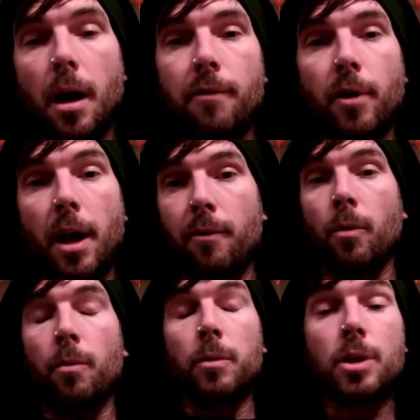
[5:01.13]
for
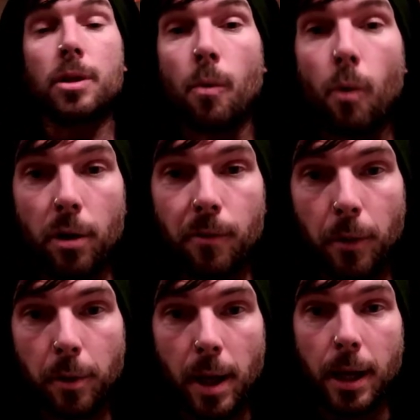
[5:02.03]
everyone, which is a
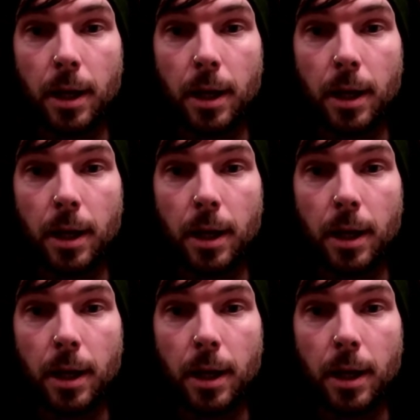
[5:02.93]
wonderful thing.